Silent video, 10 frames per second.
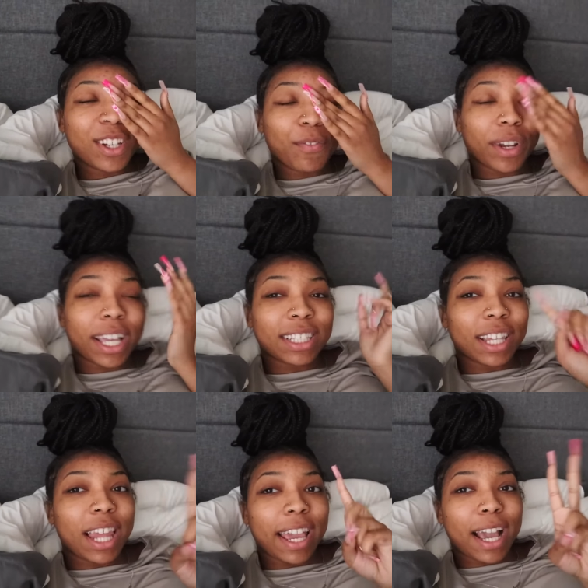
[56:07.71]
don't forget
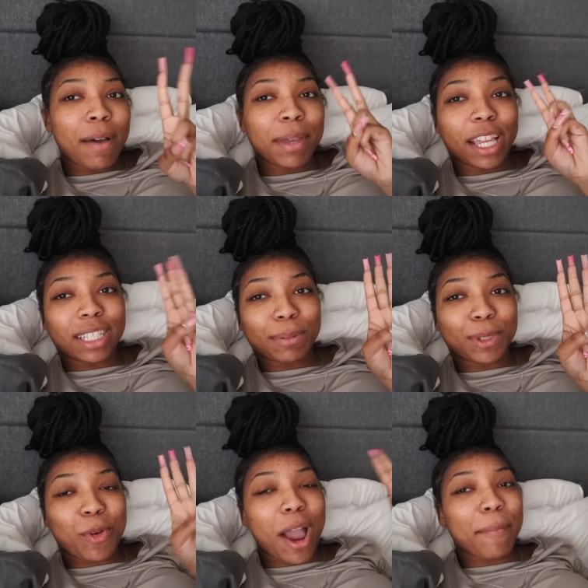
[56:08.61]
to like comment and
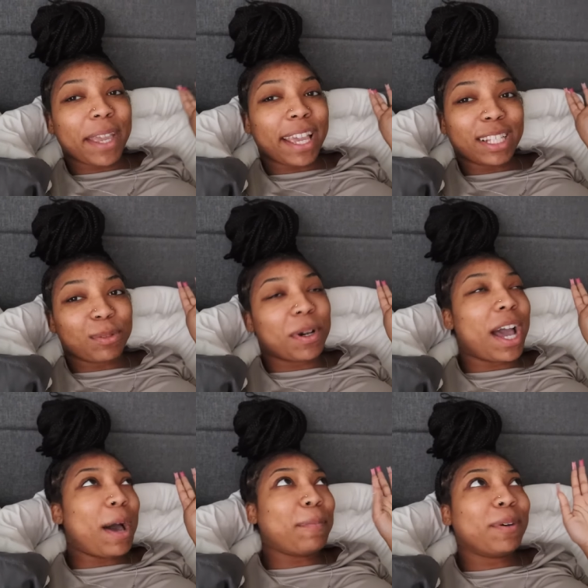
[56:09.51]
subscribe and guess
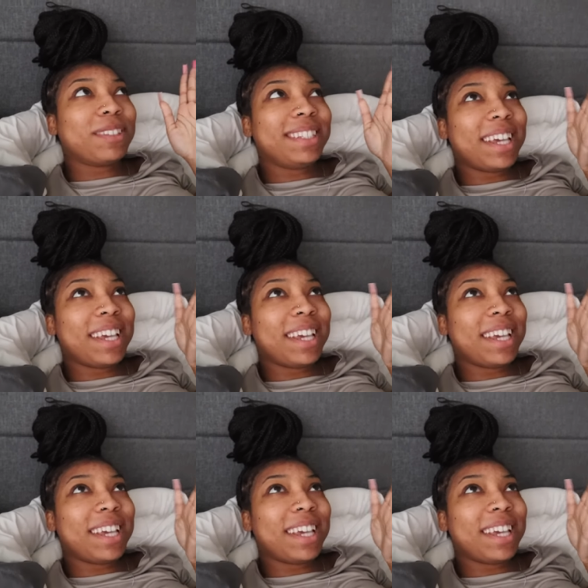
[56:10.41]
what i'll most